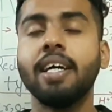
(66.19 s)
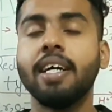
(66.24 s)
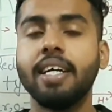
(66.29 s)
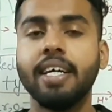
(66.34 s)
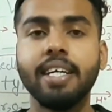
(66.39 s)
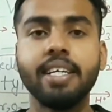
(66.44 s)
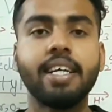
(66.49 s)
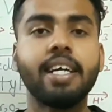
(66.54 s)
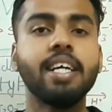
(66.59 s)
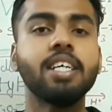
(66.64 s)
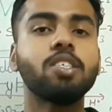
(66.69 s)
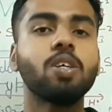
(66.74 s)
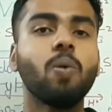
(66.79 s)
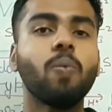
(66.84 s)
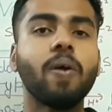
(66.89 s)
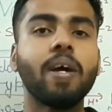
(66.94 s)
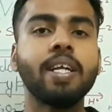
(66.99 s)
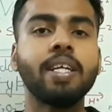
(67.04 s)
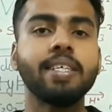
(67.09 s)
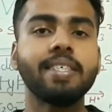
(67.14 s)
In case of
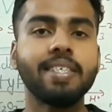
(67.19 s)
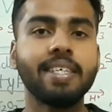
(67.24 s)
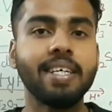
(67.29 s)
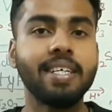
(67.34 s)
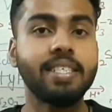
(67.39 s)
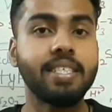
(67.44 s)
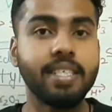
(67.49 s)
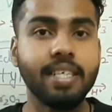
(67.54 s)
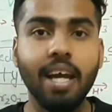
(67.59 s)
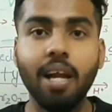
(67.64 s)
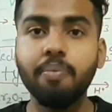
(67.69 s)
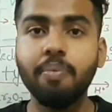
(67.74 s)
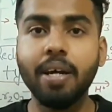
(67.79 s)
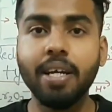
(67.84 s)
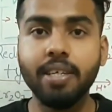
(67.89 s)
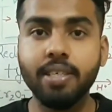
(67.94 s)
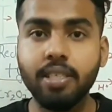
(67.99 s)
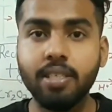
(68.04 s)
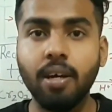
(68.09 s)
NaCl, Cl minus